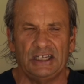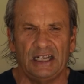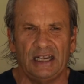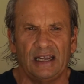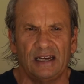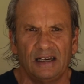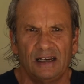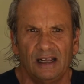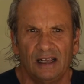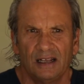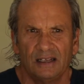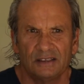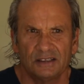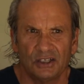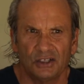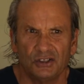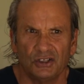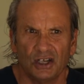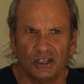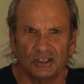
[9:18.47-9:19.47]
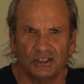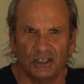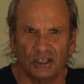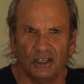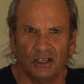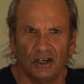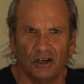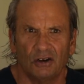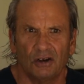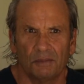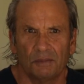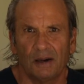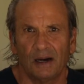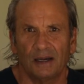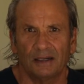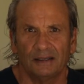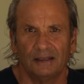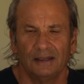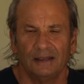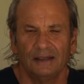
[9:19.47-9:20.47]
and suggesting, come
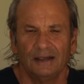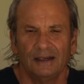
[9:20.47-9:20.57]
on.